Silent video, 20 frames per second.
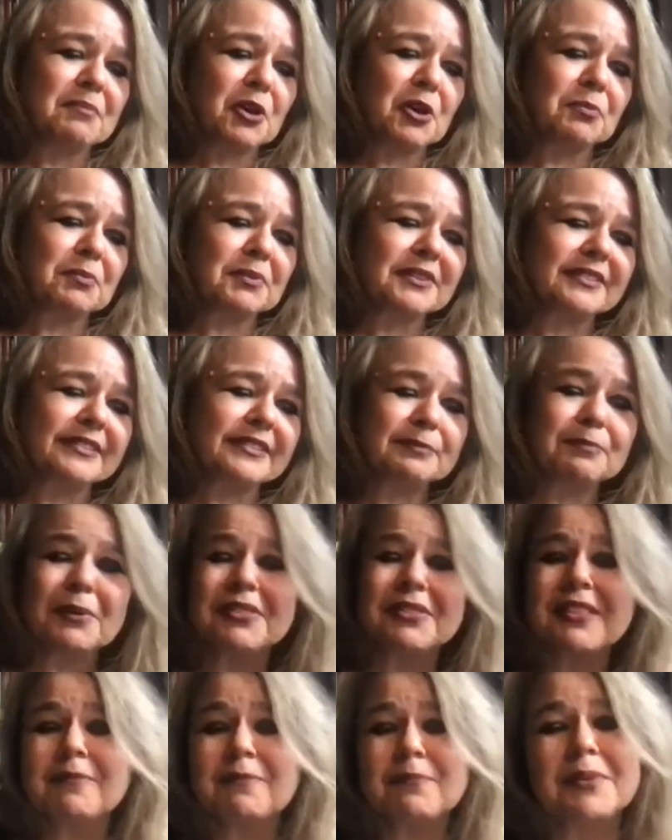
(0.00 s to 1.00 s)
moments
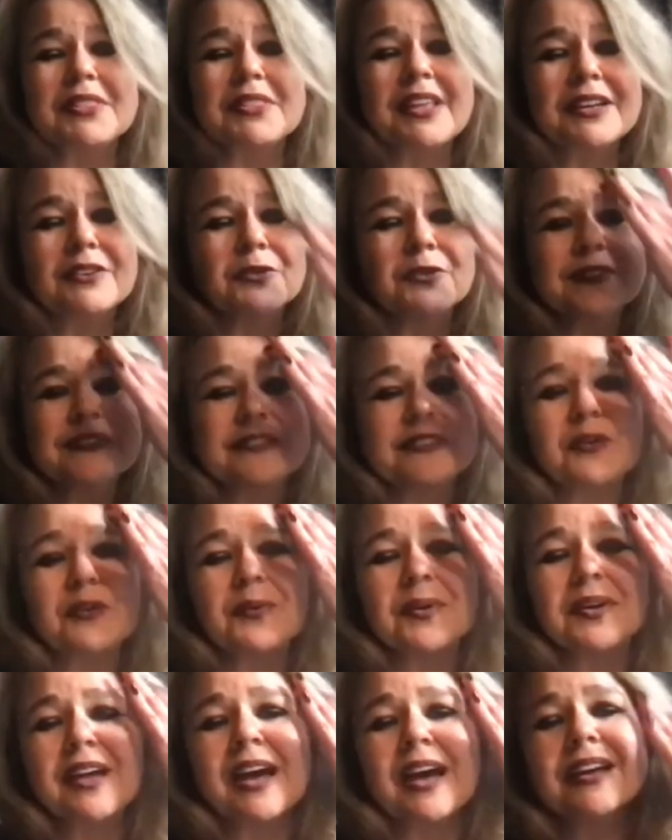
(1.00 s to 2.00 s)
but the, but then also
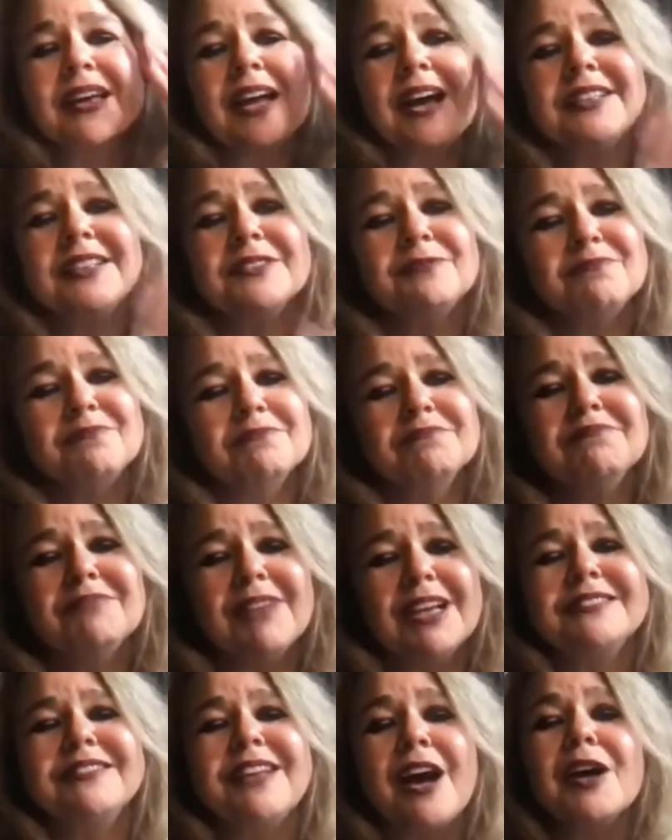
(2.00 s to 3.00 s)
a, a, kind of
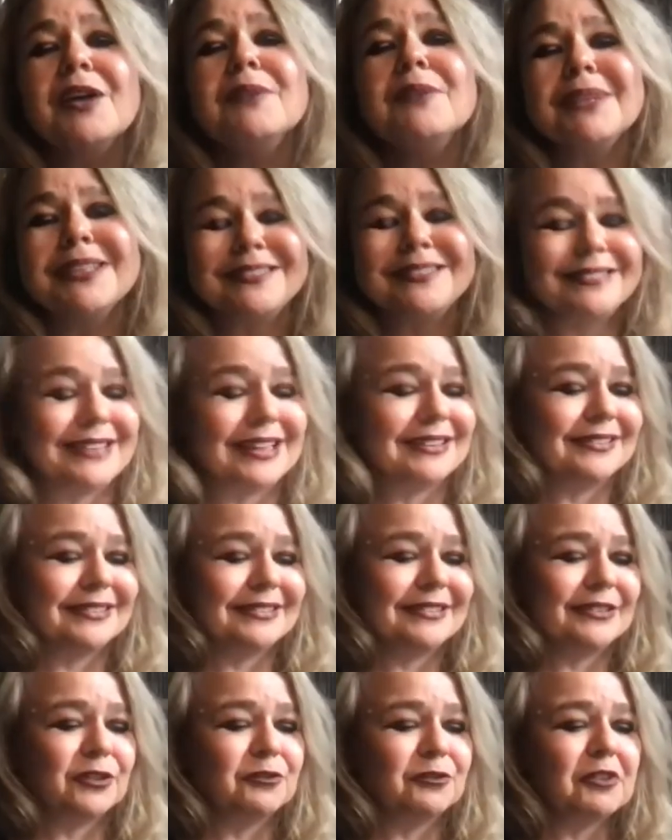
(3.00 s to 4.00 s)
a timeless
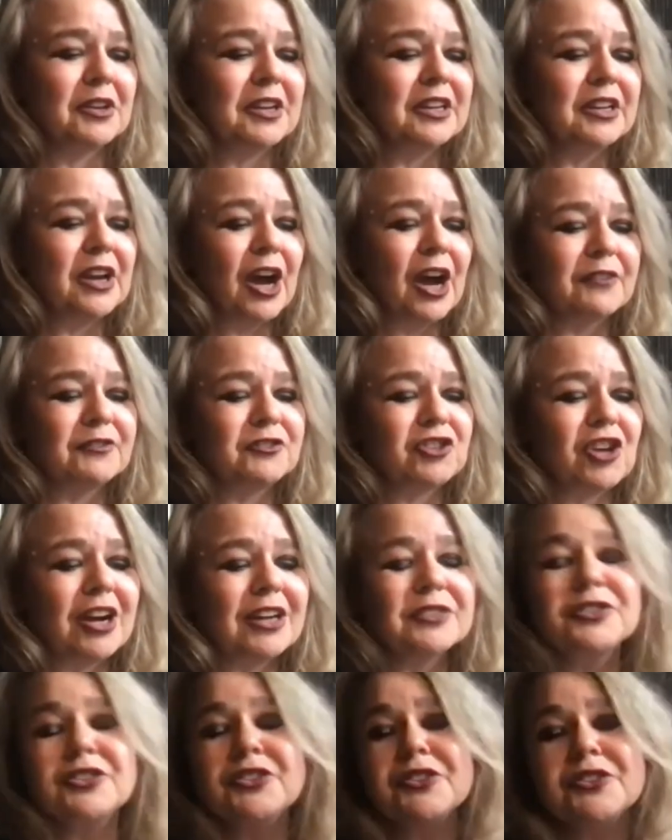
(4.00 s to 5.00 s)
sense of of
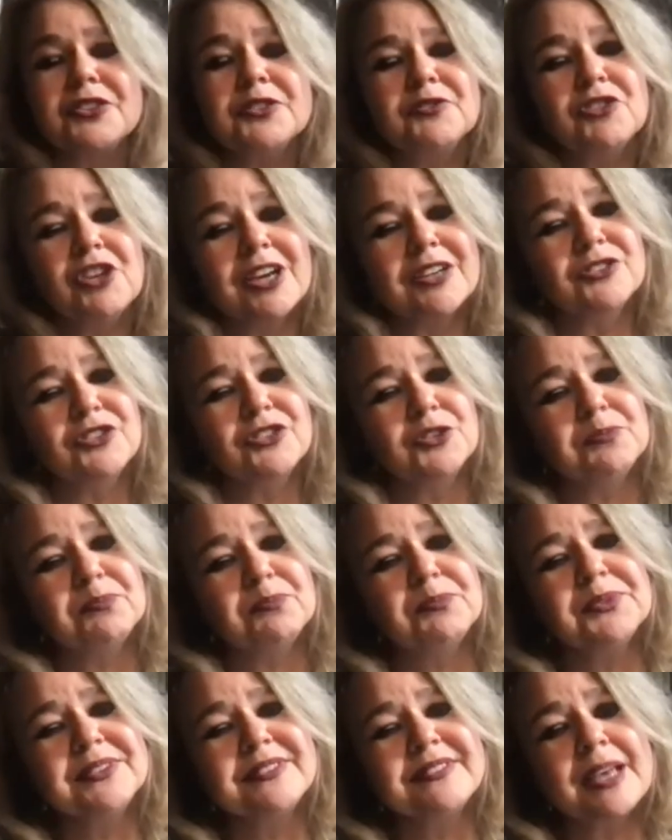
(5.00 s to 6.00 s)
childhood of childhood
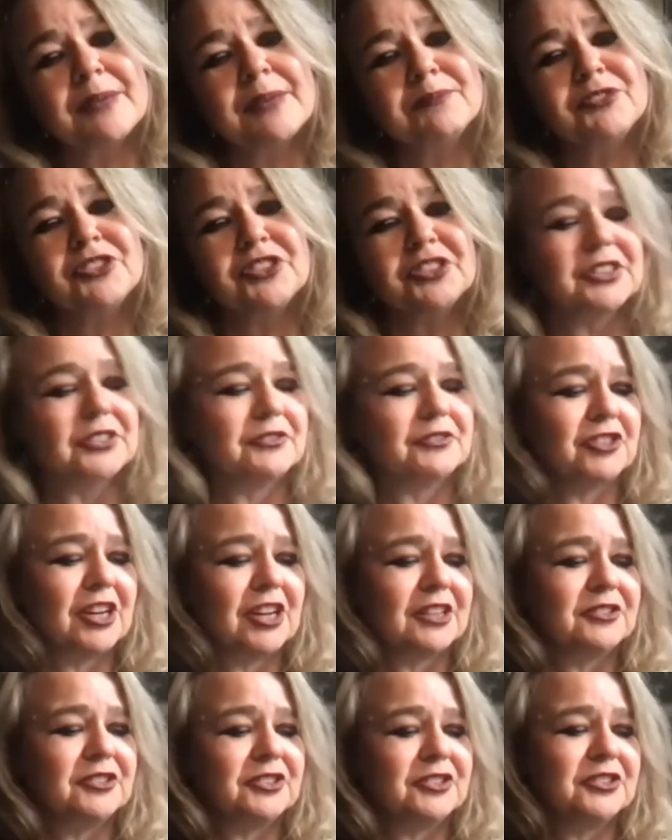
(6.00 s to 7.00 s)
perception of
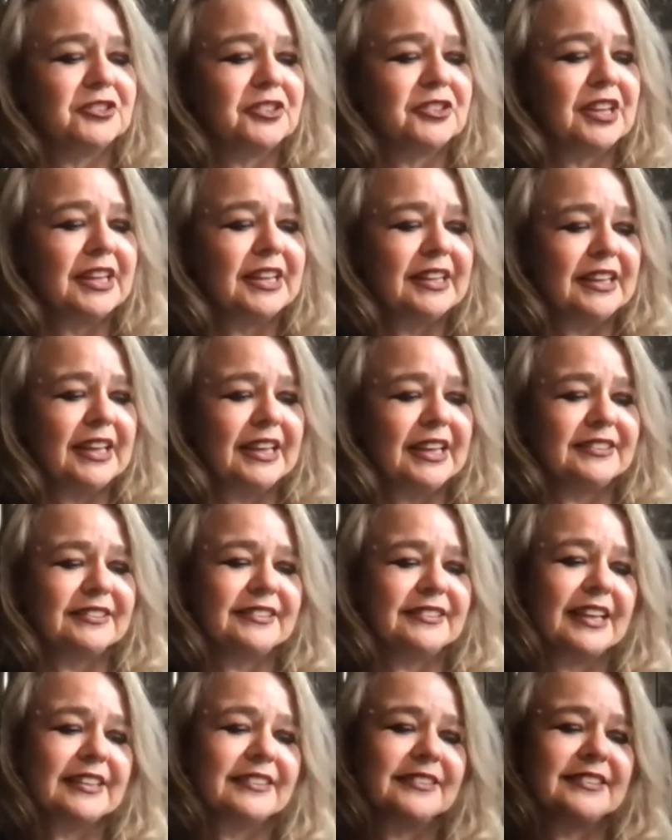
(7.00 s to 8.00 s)
childhood
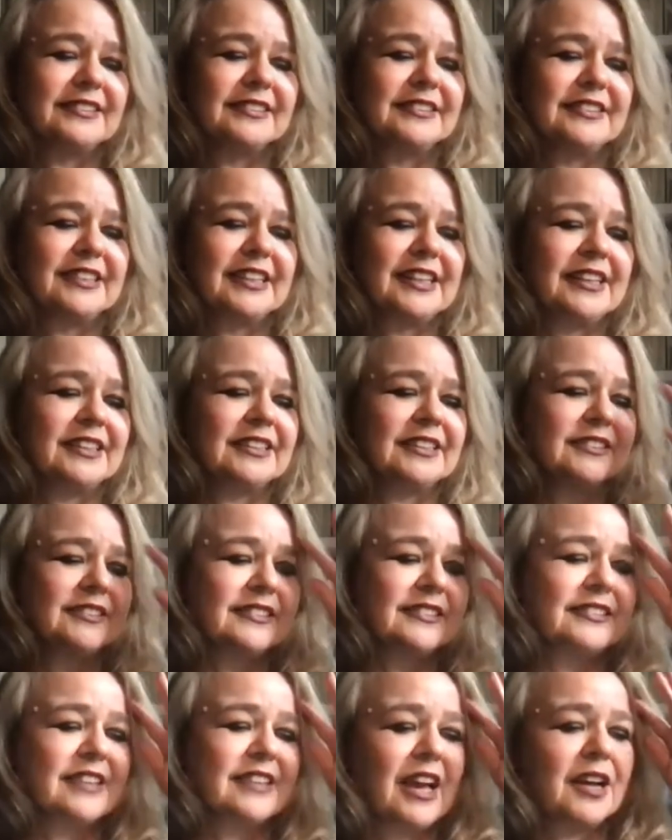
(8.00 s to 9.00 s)
intensity and
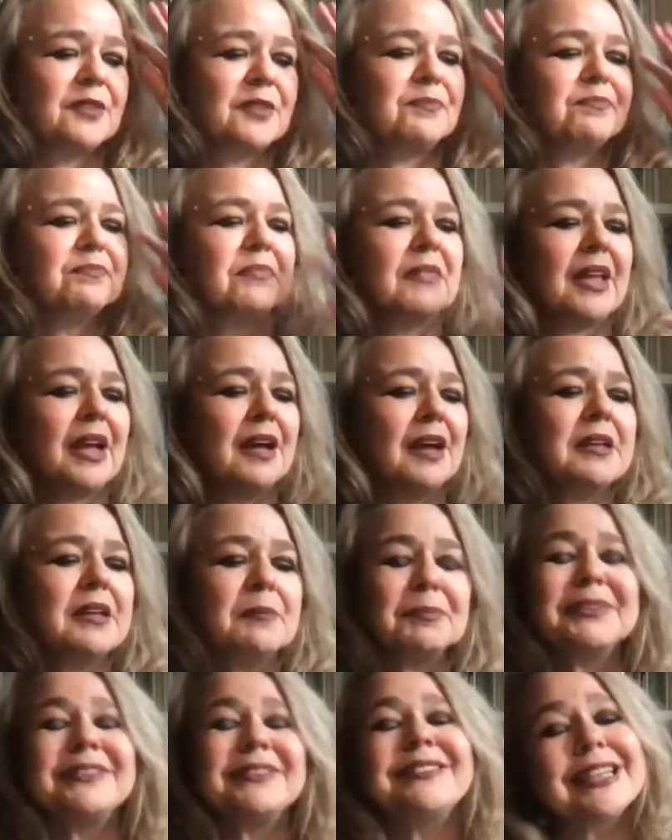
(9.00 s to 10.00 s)
um,
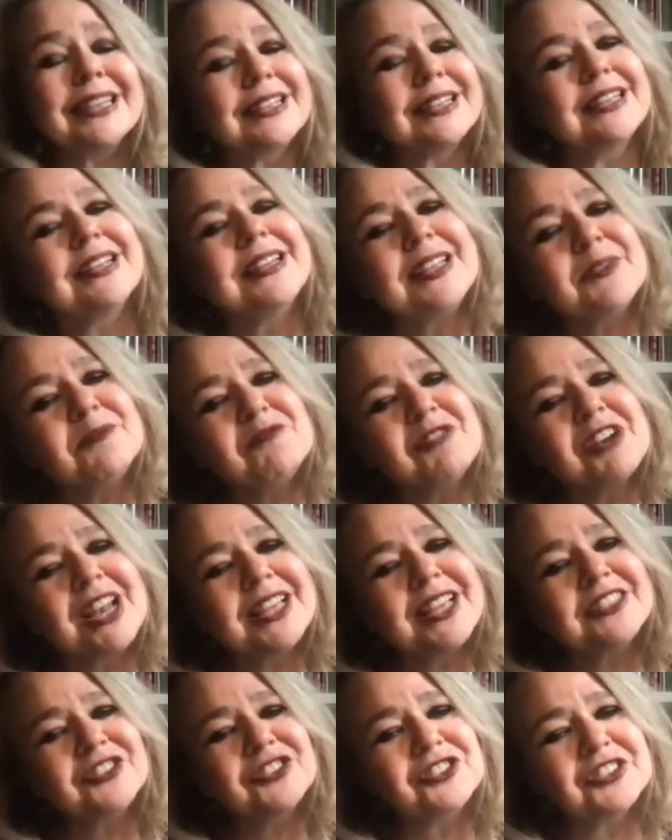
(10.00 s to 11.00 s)
particularly in
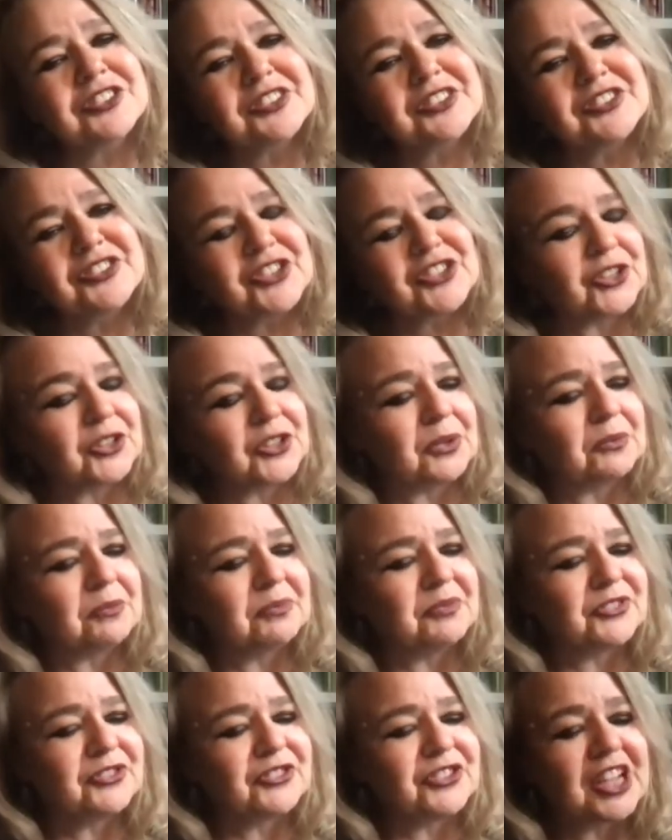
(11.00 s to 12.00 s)
relation to
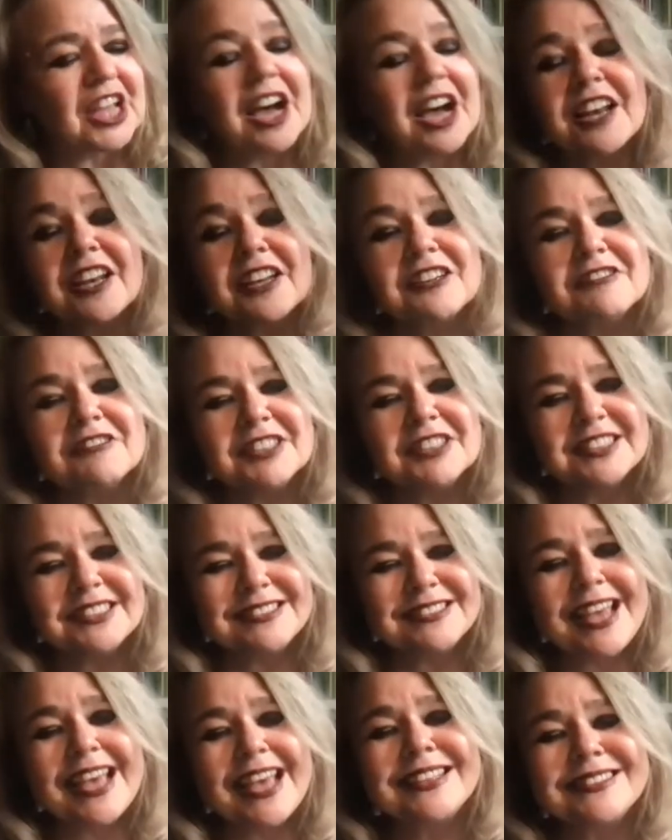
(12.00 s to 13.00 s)
to color and
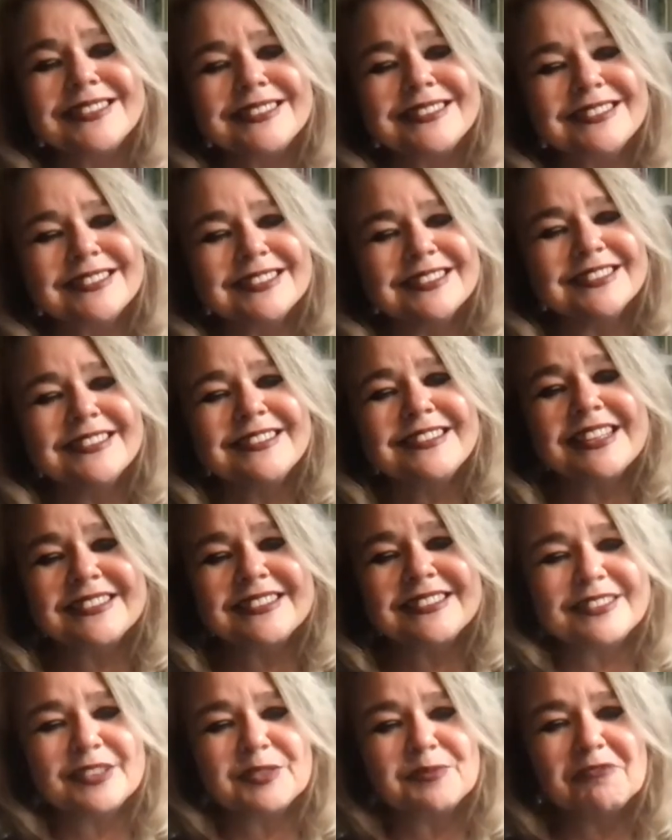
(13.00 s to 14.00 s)
taste and
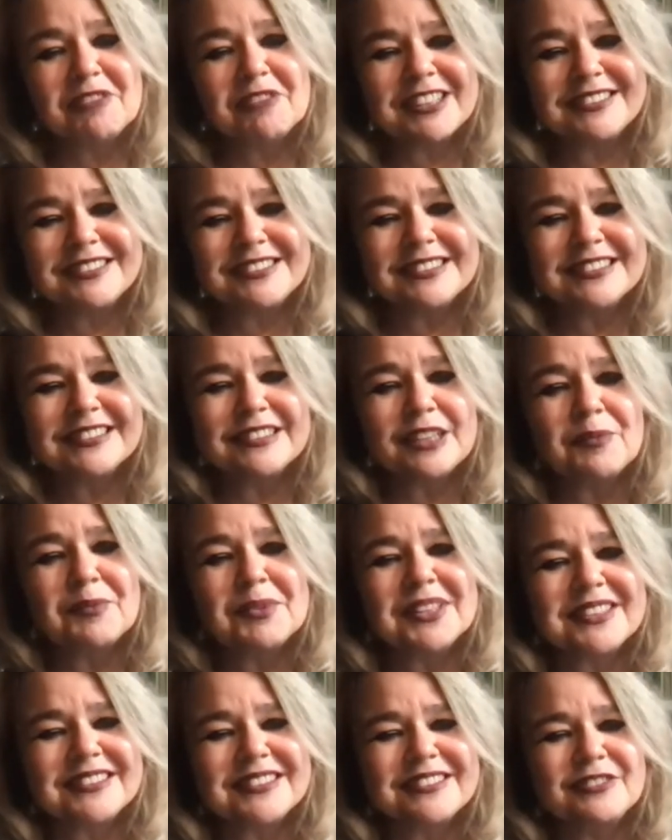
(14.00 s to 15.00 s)
sense mm-hmm. impressions i
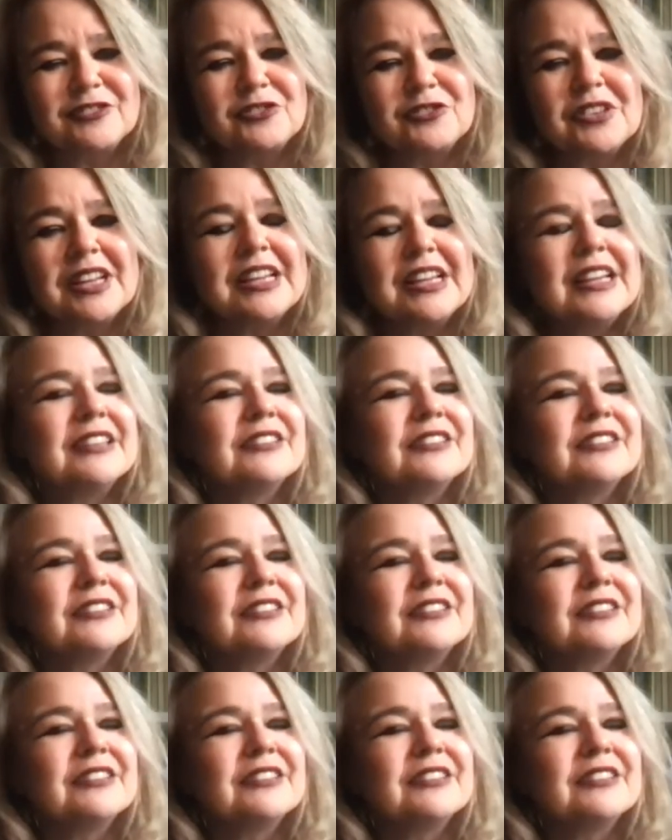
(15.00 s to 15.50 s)
mean ex- mm-hmm.